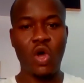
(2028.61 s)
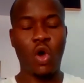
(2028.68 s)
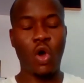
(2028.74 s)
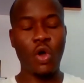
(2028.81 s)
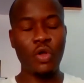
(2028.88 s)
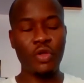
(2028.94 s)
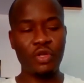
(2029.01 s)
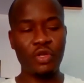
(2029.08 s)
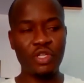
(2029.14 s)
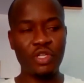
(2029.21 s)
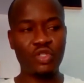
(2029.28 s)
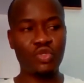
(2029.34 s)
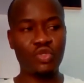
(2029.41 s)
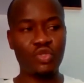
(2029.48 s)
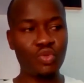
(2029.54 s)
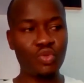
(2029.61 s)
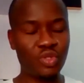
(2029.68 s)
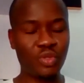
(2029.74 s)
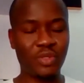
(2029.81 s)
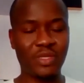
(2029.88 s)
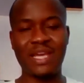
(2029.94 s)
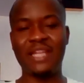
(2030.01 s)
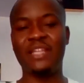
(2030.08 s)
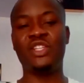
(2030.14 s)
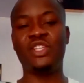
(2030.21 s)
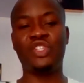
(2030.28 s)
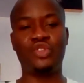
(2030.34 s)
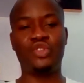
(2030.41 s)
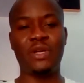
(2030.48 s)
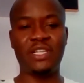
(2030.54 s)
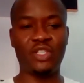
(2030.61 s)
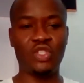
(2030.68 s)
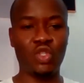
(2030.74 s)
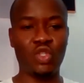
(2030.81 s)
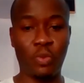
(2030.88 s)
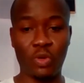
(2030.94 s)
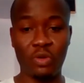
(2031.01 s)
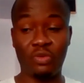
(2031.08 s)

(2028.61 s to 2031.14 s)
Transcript: All you need to do is to get the strength and support.